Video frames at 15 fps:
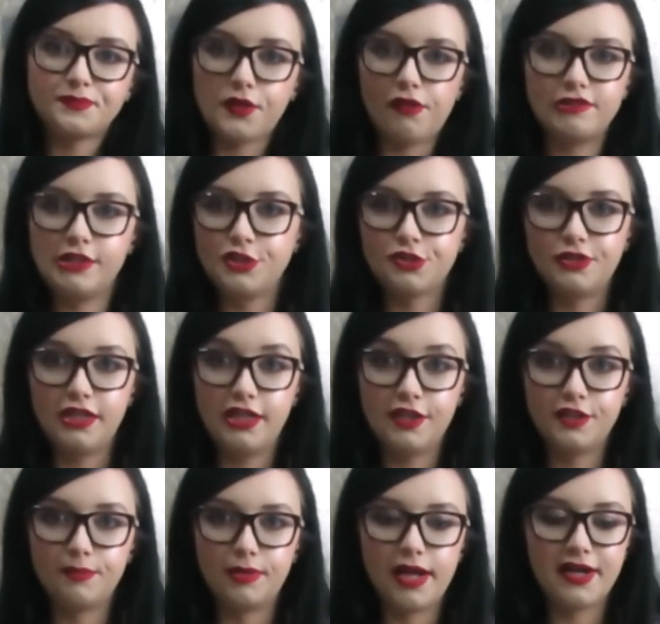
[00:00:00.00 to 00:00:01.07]
I literally lit
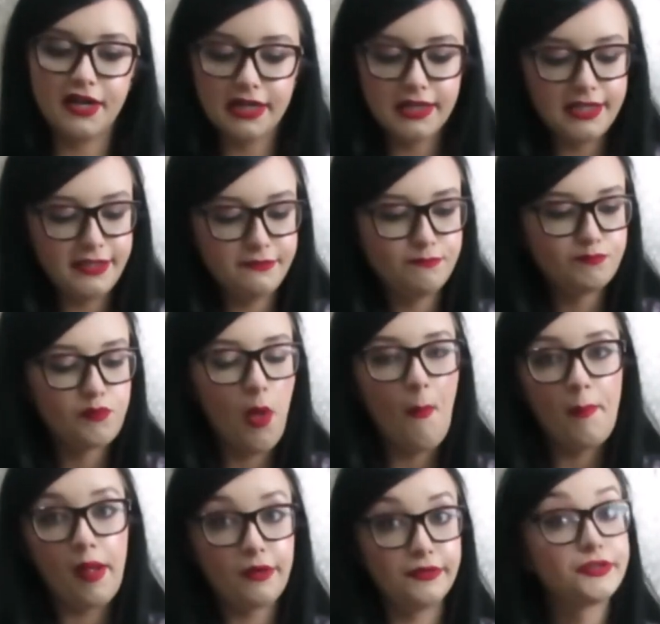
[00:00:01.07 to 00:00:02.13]
the plate clean,
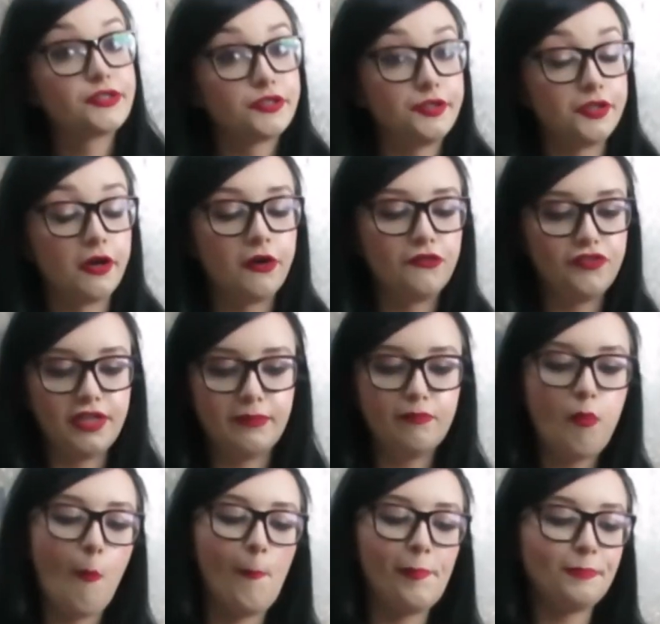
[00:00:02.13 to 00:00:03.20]
but I was starving.